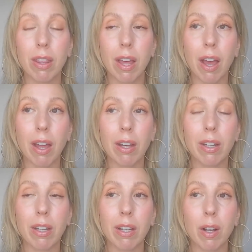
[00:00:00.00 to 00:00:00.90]
that
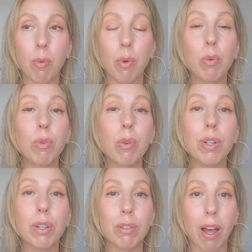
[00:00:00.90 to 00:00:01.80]
will
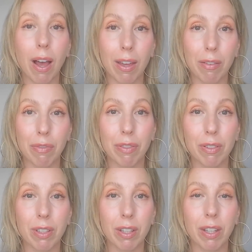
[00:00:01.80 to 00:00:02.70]
ruin your life.
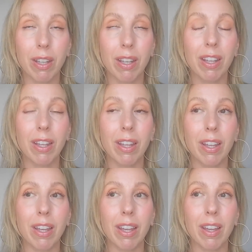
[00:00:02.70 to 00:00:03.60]

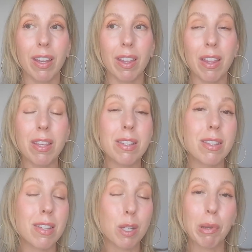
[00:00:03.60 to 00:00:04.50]
And
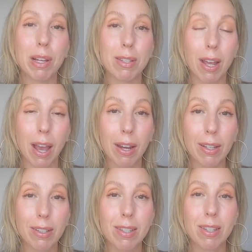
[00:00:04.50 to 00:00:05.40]
this applies to
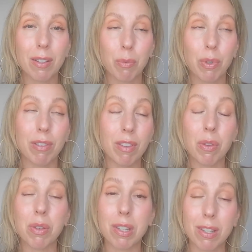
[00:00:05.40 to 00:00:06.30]
addicts
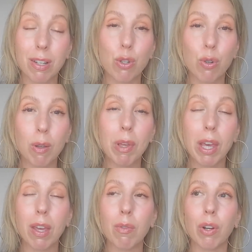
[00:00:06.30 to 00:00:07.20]
this is extreme
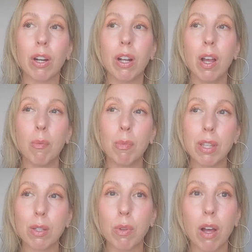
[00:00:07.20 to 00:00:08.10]
behavior, but
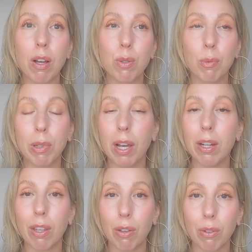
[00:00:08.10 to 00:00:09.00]
this will also apply to
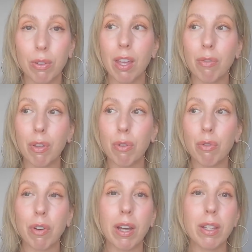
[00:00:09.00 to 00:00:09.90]
you if you
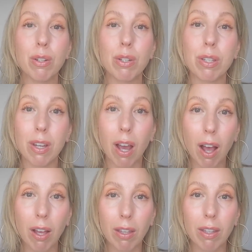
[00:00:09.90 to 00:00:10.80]
find that you're
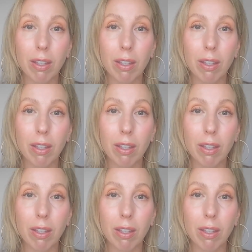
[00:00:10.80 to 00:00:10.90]
stuck.